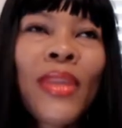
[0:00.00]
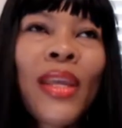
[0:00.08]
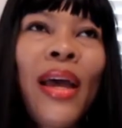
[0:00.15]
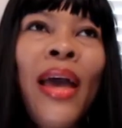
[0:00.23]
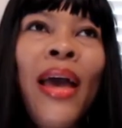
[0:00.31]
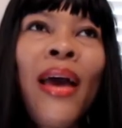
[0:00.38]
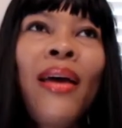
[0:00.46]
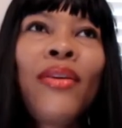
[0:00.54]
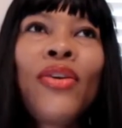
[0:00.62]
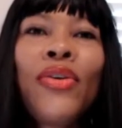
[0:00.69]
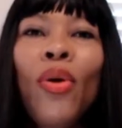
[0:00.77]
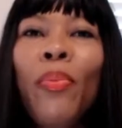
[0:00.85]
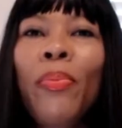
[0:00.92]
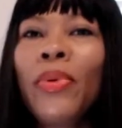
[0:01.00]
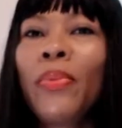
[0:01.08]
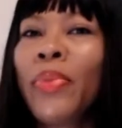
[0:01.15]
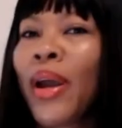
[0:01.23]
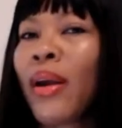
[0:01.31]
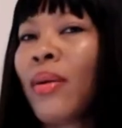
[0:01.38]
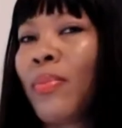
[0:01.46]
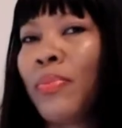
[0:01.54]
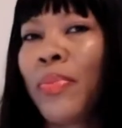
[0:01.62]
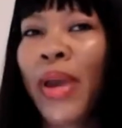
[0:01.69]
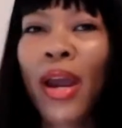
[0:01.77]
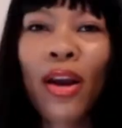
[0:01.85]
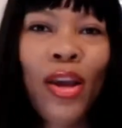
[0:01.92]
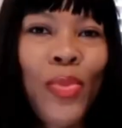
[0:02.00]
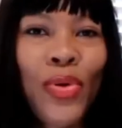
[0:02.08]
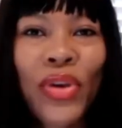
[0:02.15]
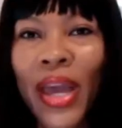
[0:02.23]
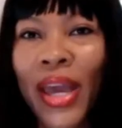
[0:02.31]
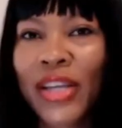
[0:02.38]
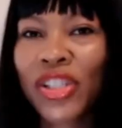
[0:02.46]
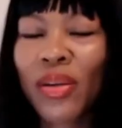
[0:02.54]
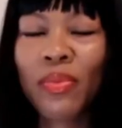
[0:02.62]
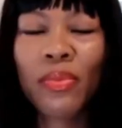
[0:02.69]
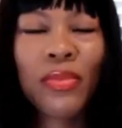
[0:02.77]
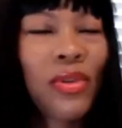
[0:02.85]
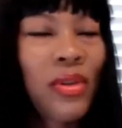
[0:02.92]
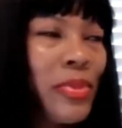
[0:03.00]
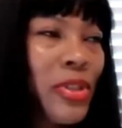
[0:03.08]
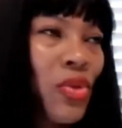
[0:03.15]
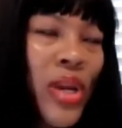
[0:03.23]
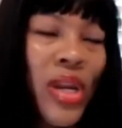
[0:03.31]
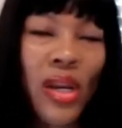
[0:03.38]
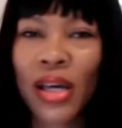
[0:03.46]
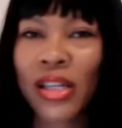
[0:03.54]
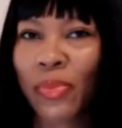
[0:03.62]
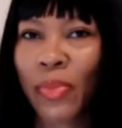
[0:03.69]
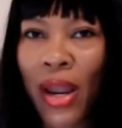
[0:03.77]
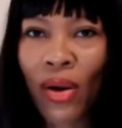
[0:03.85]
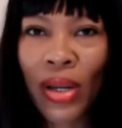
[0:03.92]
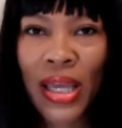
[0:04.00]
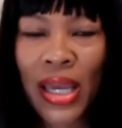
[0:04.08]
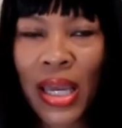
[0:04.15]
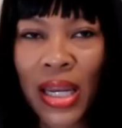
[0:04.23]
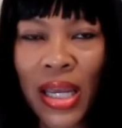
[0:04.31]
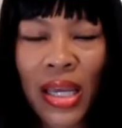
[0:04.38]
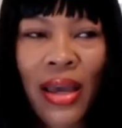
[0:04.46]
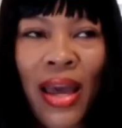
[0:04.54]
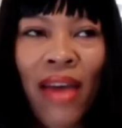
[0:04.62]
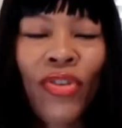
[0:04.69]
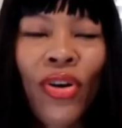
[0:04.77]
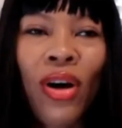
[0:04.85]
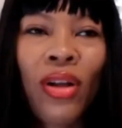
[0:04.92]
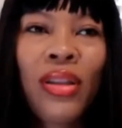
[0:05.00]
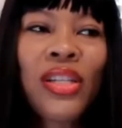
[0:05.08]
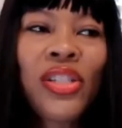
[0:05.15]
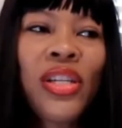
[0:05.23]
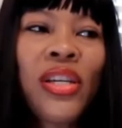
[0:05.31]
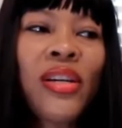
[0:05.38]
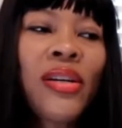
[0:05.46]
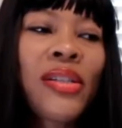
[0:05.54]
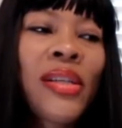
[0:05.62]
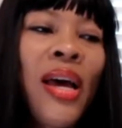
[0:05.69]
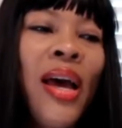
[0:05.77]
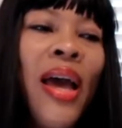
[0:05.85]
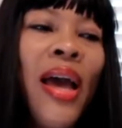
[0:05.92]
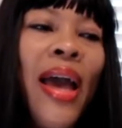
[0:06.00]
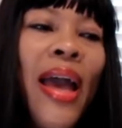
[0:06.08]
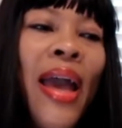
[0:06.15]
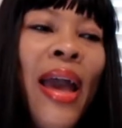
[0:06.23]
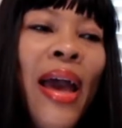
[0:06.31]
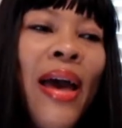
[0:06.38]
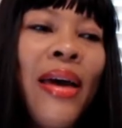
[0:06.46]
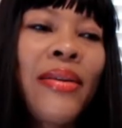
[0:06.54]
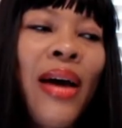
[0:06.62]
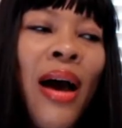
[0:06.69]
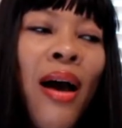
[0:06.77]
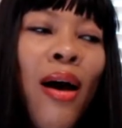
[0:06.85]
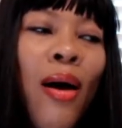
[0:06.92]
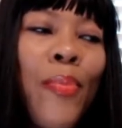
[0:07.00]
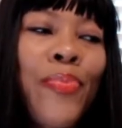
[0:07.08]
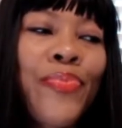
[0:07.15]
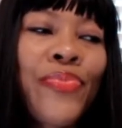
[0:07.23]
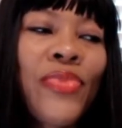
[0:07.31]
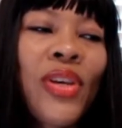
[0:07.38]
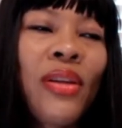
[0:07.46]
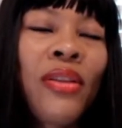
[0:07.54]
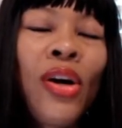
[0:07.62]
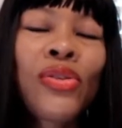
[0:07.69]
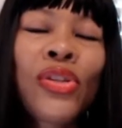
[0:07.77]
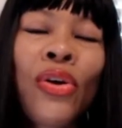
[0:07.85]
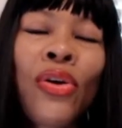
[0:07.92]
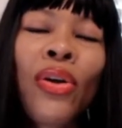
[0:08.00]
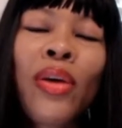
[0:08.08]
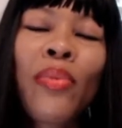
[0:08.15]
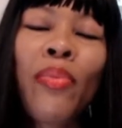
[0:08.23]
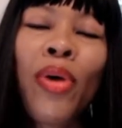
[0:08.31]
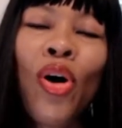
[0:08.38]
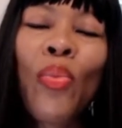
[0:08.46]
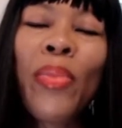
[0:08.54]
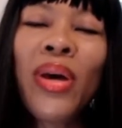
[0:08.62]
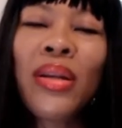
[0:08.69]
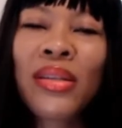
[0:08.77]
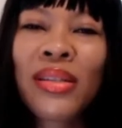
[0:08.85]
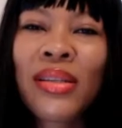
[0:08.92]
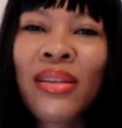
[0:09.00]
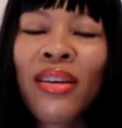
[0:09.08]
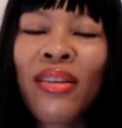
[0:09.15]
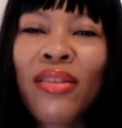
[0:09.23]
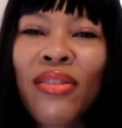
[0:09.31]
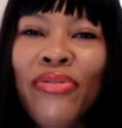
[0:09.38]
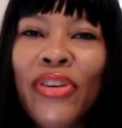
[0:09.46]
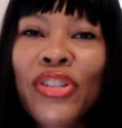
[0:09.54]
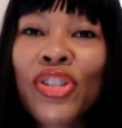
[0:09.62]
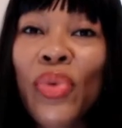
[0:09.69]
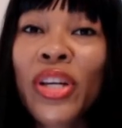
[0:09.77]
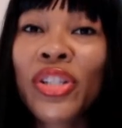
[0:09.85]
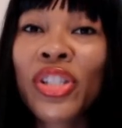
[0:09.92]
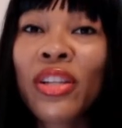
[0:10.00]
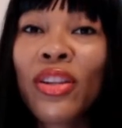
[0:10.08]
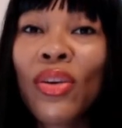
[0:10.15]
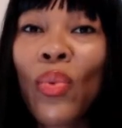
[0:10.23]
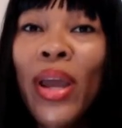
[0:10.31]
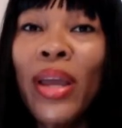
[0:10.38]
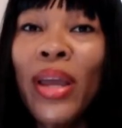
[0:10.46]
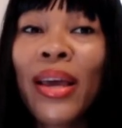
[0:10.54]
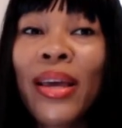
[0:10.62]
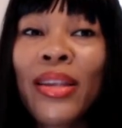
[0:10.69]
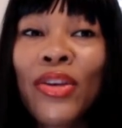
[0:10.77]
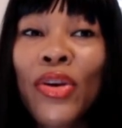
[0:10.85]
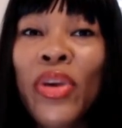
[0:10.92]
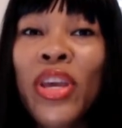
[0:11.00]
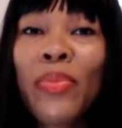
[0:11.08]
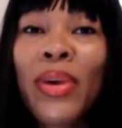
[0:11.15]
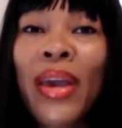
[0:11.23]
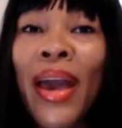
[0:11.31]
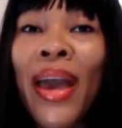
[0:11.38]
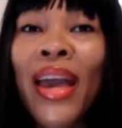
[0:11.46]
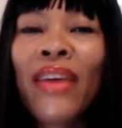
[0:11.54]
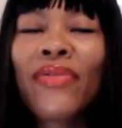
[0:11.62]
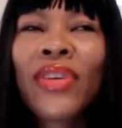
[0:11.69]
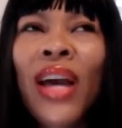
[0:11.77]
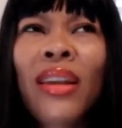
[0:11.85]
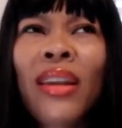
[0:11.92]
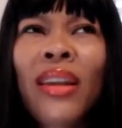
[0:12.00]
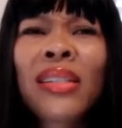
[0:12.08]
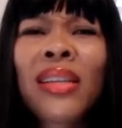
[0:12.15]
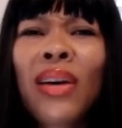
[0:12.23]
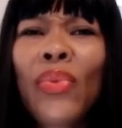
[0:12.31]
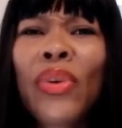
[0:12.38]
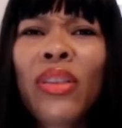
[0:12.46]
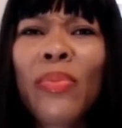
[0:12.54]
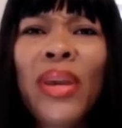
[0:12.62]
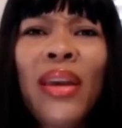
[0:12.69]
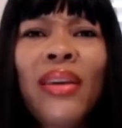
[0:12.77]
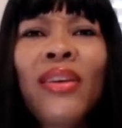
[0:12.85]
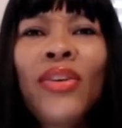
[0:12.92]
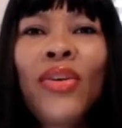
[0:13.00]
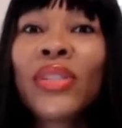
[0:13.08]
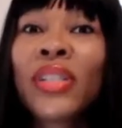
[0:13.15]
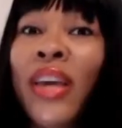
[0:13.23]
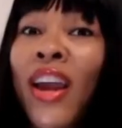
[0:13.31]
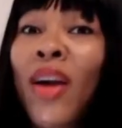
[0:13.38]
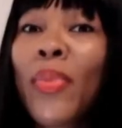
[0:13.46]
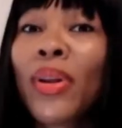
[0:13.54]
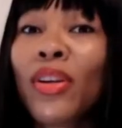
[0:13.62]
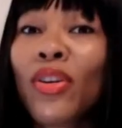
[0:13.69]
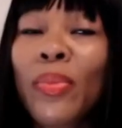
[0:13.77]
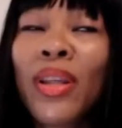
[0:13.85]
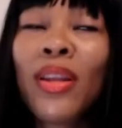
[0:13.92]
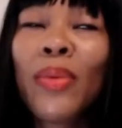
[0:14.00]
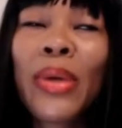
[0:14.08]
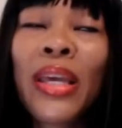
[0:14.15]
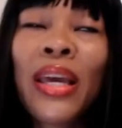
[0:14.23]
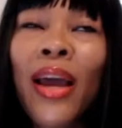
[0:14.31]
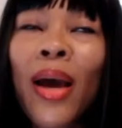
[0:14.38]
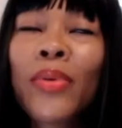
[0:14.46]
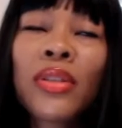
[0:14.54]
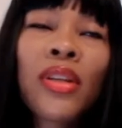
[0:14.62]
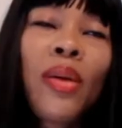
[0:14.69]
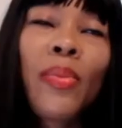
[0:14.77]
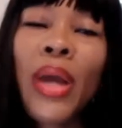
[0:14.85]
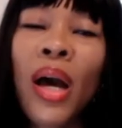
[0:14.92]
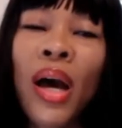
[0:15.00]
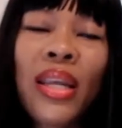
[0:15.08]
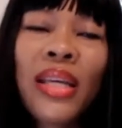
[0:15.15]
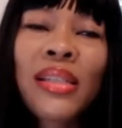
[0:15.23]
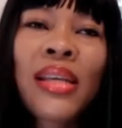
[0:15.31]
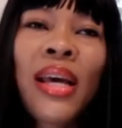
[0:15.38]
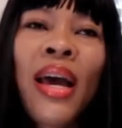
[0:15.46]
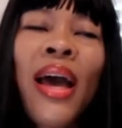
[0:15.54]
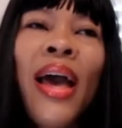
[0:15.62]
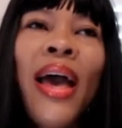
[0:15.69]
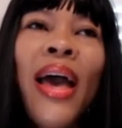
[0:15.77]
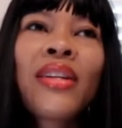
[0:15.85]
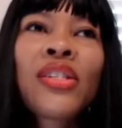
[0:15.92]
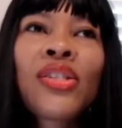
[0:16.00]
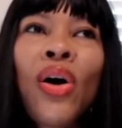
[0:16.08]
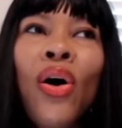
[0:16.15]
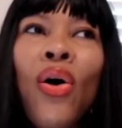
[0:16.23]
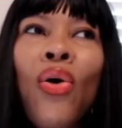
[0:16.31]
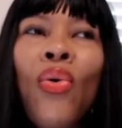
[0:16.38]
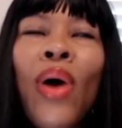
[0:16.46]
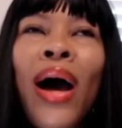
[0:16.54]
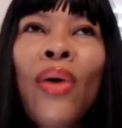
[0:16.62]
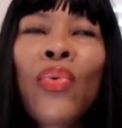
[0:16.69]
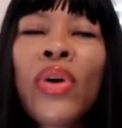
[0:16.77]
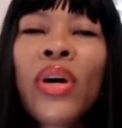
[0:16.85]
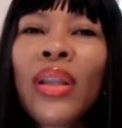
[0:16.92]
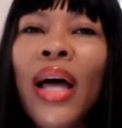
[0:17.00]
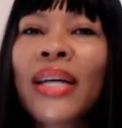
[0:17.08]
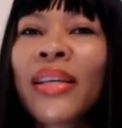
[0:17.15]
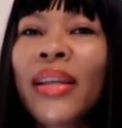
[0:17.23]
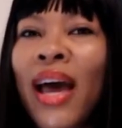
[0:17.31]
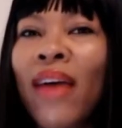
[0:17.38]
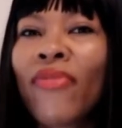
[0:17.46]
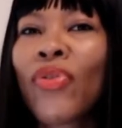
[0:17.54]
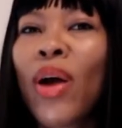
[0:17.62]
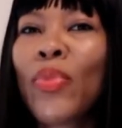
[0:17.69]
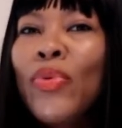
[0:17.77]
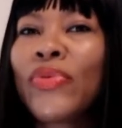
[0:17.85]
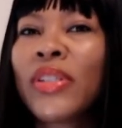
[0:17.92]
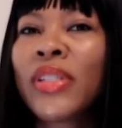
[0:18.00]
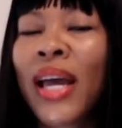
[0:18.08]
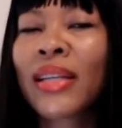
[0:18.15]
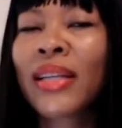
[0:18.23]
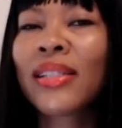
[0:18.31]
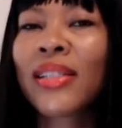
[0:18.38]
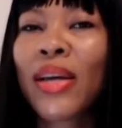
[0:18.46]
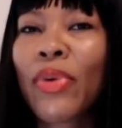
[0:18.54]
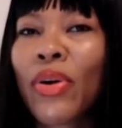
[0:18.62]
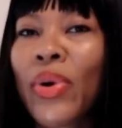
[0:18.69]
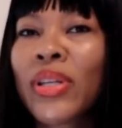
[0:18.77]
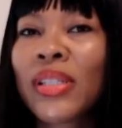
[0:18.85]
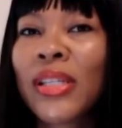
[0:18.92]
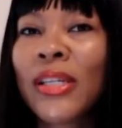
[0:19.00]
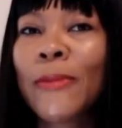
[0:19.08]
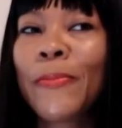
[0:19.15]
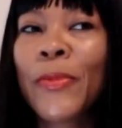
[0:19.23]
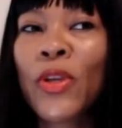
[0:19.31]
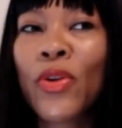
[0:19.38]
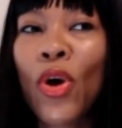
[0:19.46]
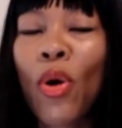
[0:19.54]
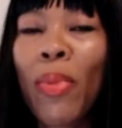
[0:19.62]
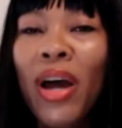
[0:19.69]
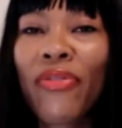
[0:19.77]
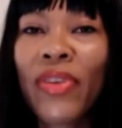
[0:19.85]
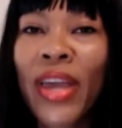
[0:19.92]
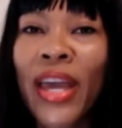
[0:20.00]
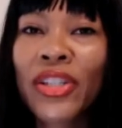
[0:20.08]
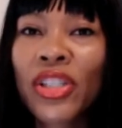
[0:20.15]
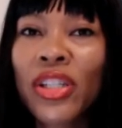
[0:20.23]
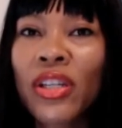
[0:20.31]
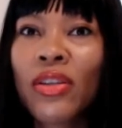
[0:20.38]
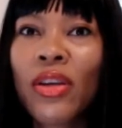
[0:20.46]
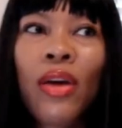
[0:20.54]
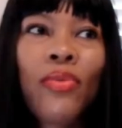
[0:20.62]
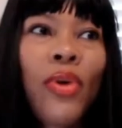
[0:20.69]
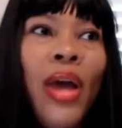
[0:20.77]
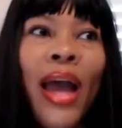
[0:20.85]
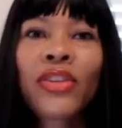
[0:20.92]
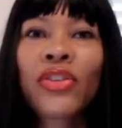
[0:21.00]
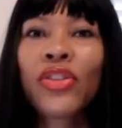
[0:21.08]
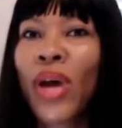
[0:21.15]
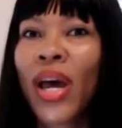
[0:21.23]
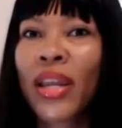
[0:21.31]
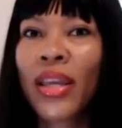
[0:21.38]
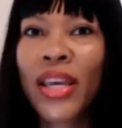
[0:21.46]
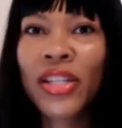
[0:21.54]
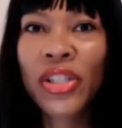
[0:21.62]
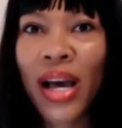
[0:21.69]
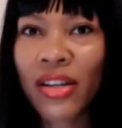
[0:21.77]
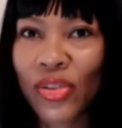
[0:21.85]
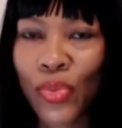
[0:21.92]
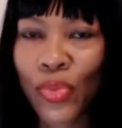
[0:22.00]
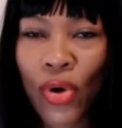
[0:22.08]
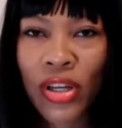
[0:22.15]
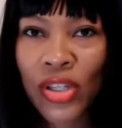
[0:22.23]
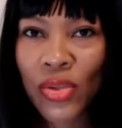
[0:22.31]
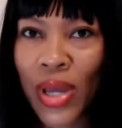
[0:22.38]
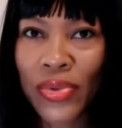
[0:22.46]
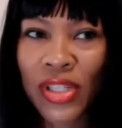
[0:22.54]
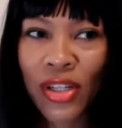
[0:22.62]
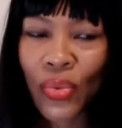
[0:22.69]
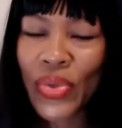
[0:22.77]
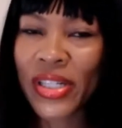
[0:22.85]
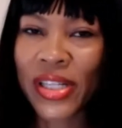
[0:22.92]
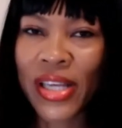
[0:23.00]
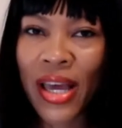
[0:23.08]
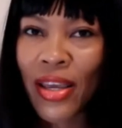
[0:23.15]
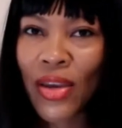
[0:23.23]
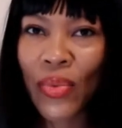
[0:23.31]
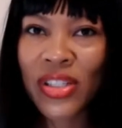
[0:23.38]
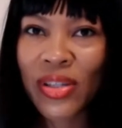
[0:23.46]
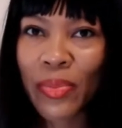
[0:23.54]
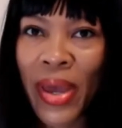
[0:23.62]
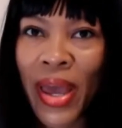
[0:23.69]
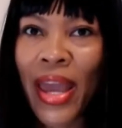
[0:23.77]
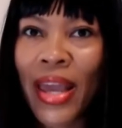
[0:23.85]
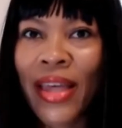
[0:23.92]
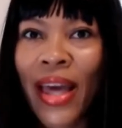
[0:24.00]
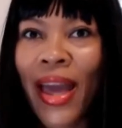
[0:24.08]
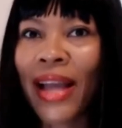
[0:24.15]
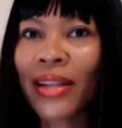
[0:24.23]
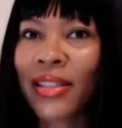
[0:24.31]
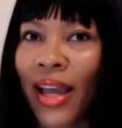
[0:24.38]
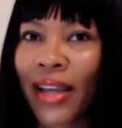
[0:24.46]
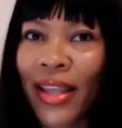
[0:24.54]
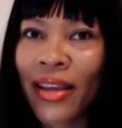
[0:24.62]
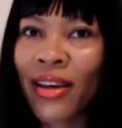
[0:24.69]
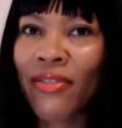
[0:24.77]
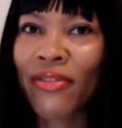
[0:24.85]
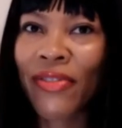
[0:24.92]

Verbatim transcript: And, you know, bare, bare communication between us, barely any after all these years and um, those early moments, the the frustration, the way that you know he behaved, kind of stuck with me. You know, it scared me a little bit in the beginning. I'm just going to be honest. Yeah. And so I realized that after I moved to Texas and requested, you know, a modification and actually tried to get child support because when I was in Louisiana, he wasn't paying. They acted like they couldn't